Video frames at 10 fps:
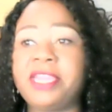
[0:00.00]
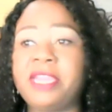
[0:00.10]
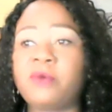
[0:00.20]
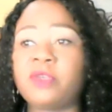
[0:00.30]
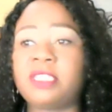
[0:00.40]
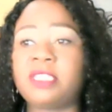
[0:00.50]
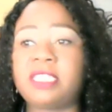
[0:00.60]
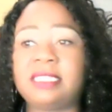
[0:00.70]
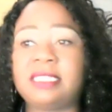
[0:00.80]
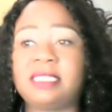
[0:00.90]
He was
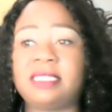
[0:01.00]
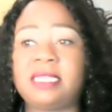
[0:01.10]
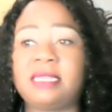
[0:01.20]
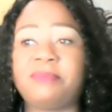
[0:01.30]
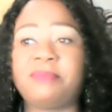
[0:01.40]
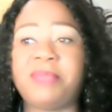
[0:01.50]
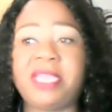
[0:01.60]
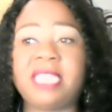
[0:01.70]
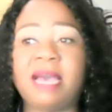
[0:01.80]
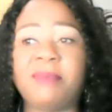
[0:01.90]
just
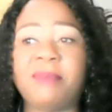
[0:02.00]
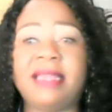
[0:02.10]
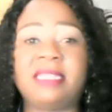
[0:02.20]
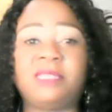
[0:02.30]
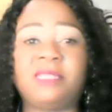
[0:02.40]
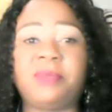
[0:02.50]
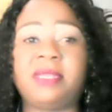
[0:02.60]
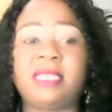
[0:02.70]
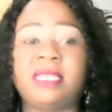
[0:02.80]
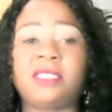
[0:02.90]
picked up and
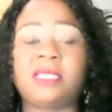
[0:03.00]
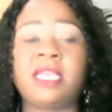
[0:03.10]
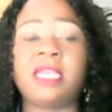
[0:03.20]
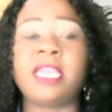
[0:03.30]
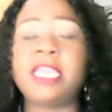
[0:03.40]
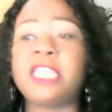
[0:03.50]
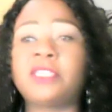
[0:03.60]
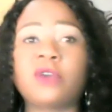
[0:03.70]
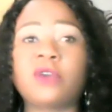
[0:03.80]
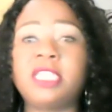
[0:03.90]

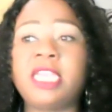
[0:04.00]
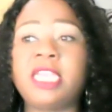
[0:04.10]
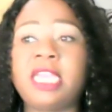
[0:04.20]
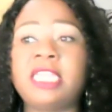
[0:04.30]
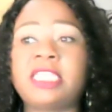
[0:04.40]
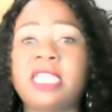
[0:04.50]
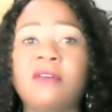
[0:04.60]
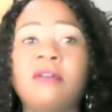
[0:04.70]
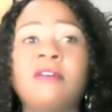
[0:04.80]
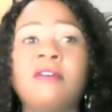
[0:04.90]
he's rotting in
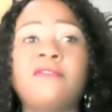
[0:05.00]
jail